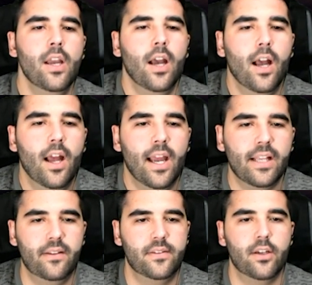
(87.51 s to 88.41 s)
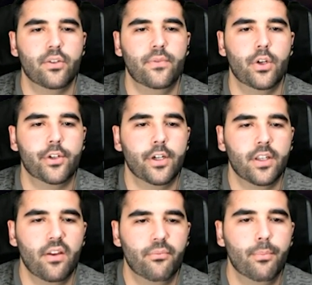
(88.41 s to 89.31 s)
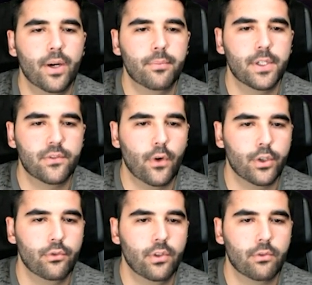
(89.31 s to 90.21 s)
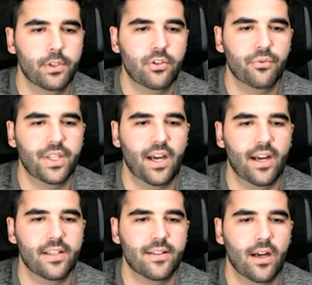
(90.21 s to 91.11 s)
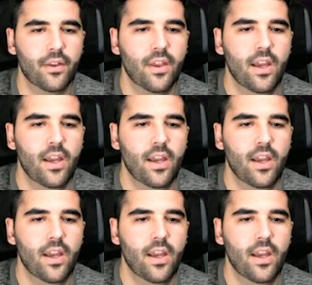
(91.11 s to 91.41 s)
At the start of your turn, give burn +4 to the creature with the highest health,